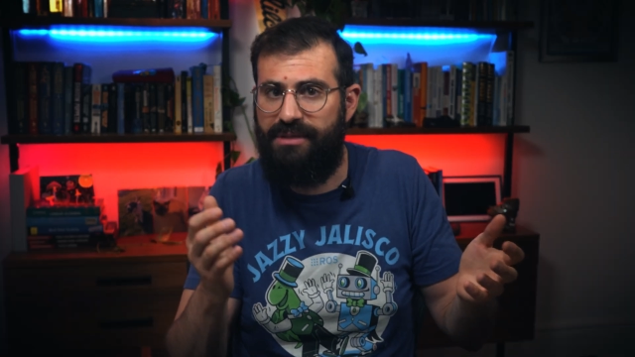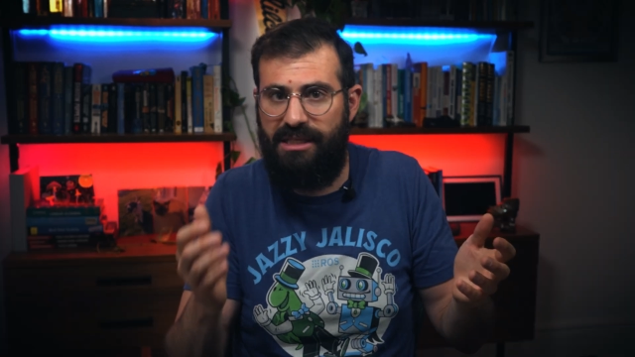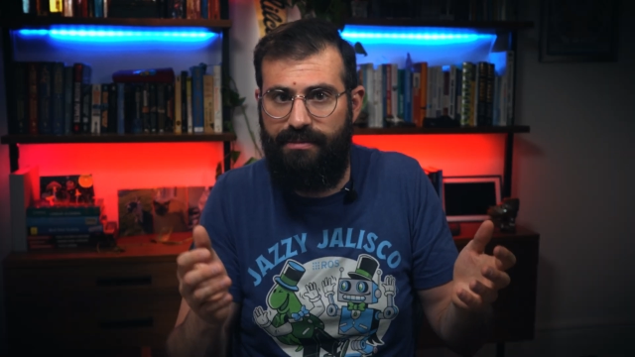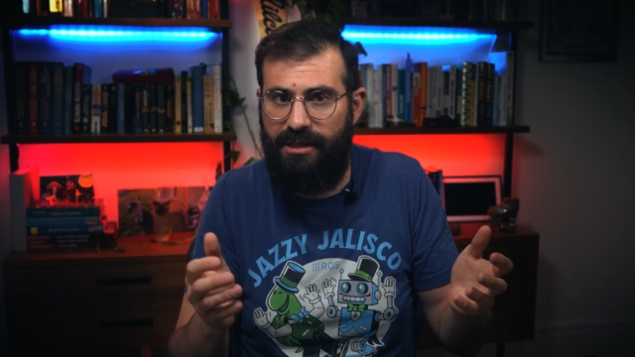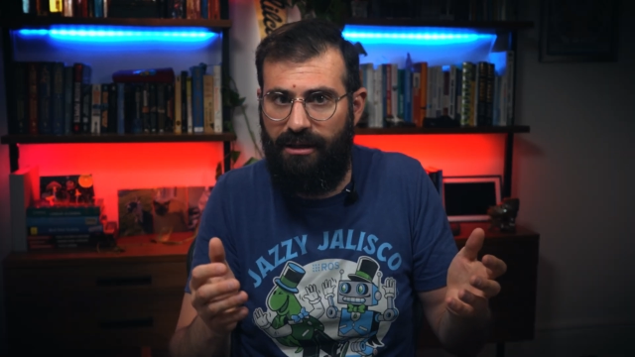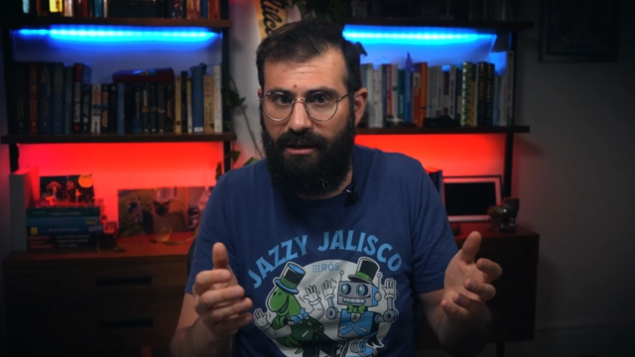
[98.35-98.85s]

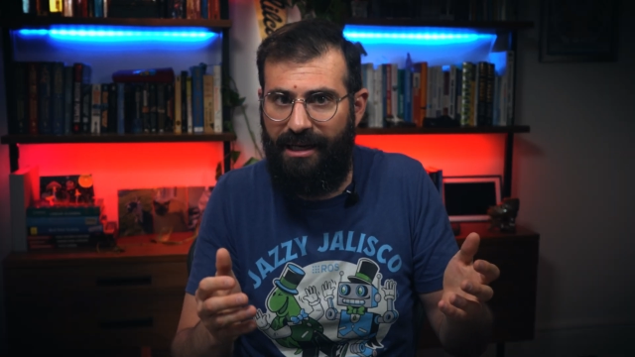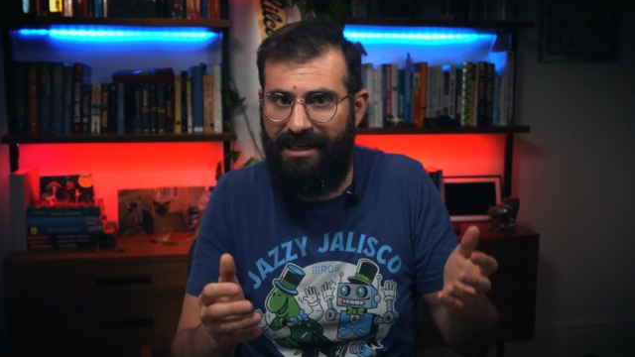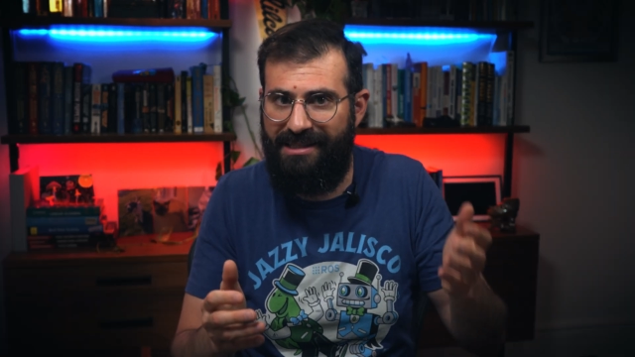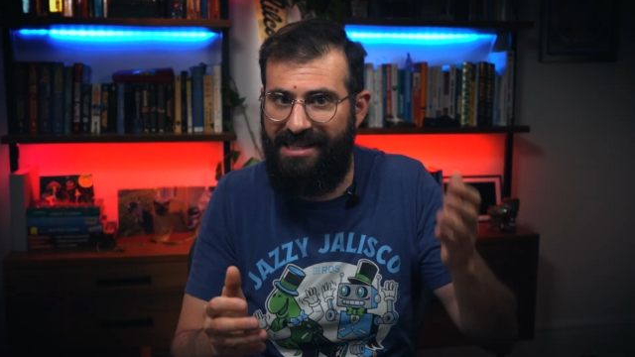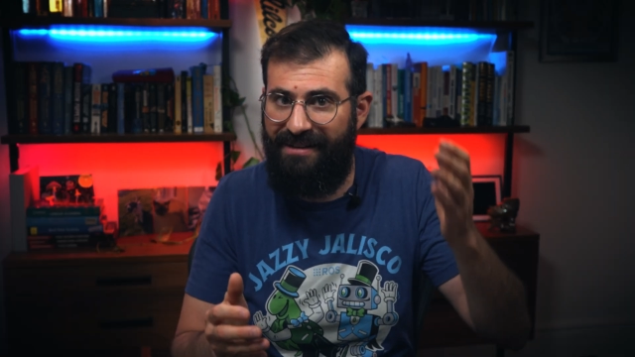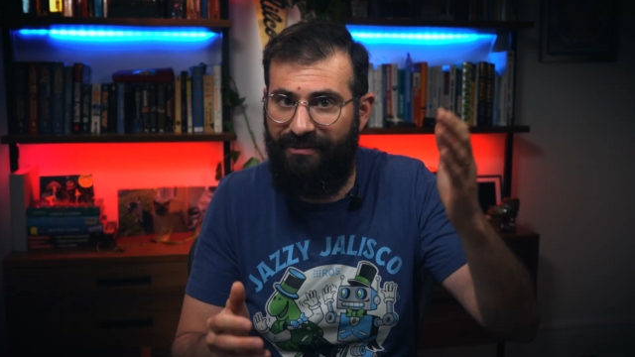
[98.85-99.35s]
MCP
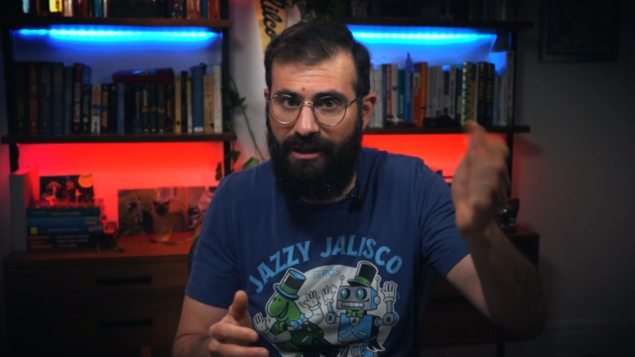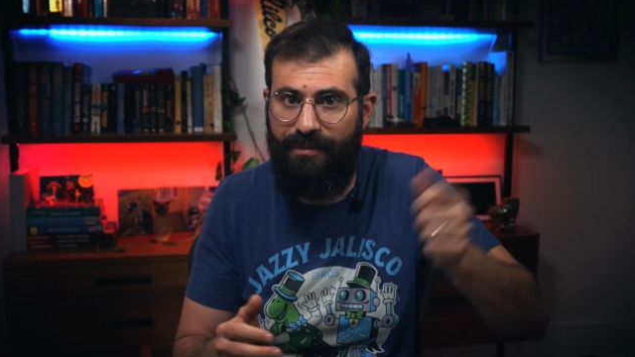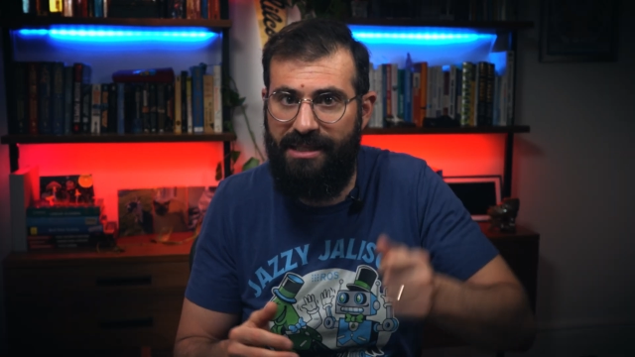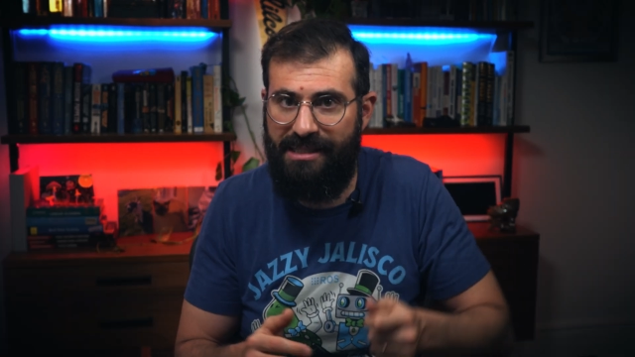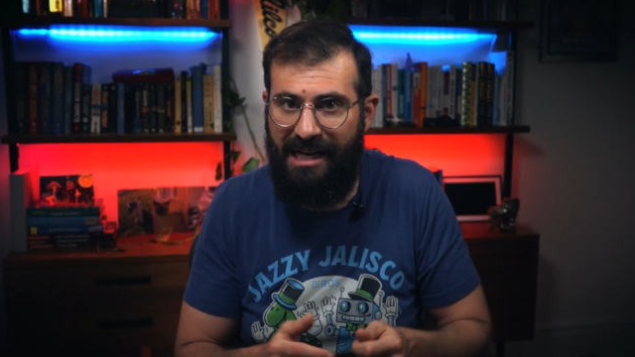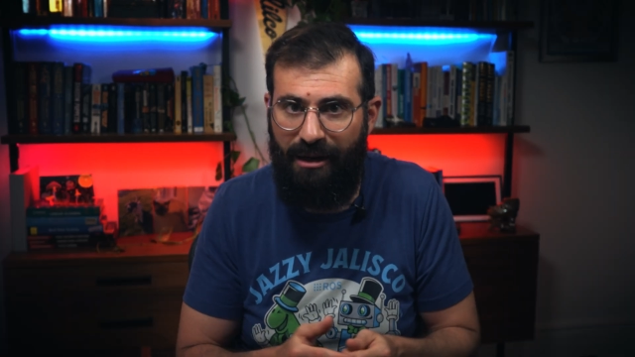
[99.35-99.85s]
clients have
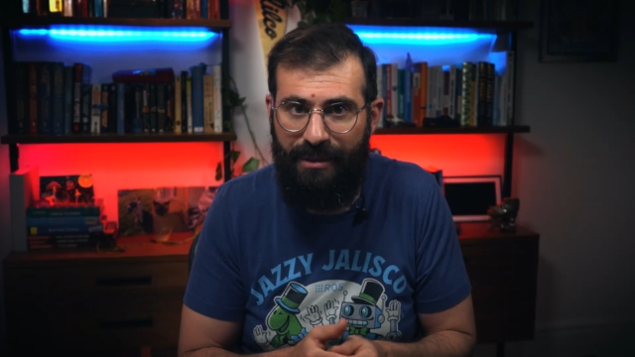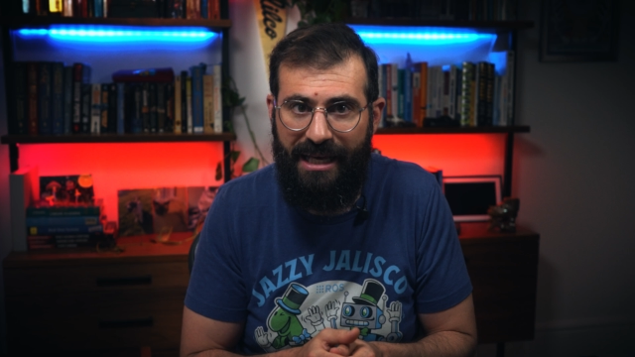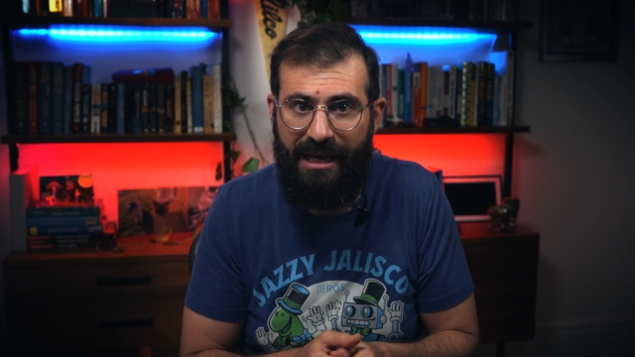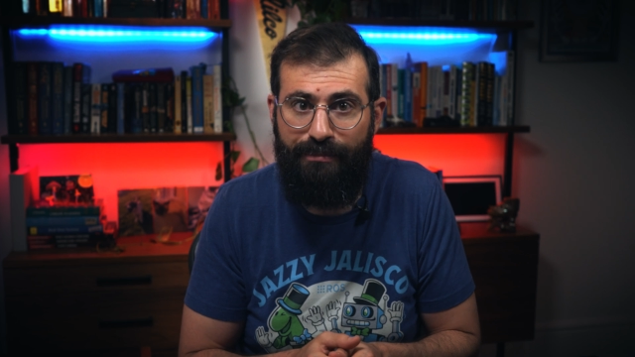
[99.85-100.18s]
limits to how many